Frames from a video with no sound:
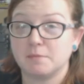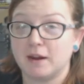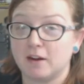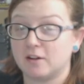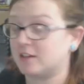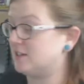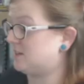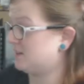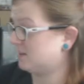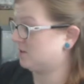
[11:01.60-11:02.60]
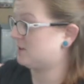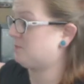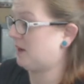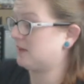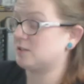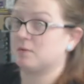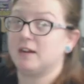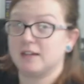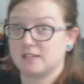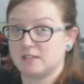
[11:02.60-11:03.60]
some air because this little space
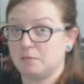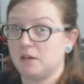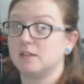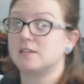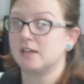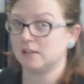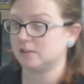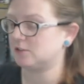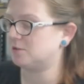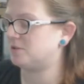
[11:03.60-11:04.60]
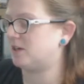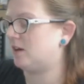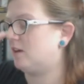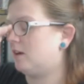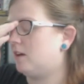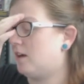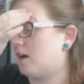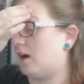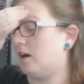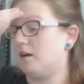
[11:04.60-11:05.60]
right next to me, it's getting a little toasty.
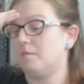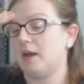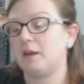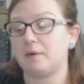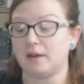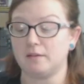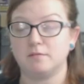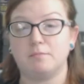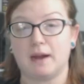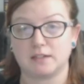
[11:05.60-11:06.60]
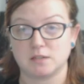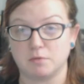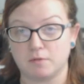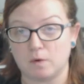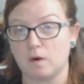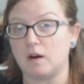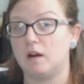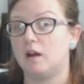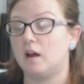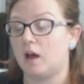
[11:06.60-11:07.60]
Um, anyway, back to before.
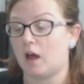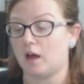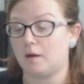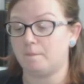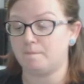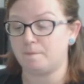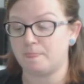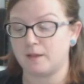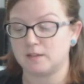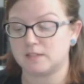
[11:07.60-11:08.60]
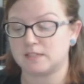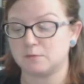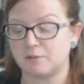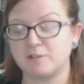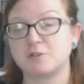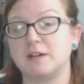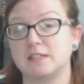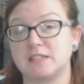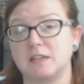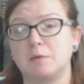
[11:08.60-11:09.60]
Um,
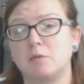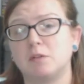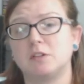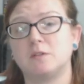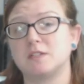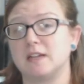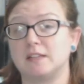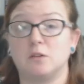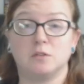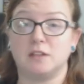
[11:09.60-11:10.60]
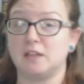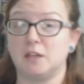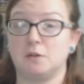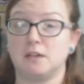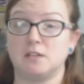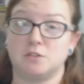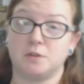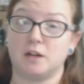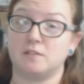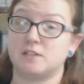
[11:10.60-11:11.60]
refrigerated cinnamon roll though is not the only thing you can do
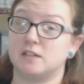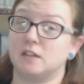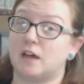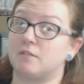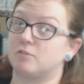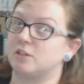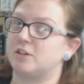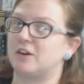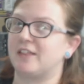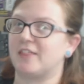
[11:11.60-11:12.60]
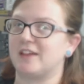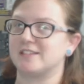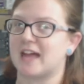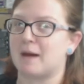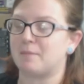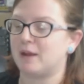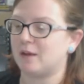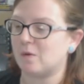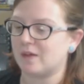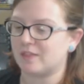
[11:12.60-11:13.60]
here. I've seen a lot of really great things
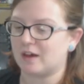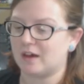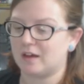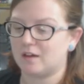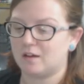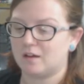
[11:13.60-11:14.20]
happening with uh,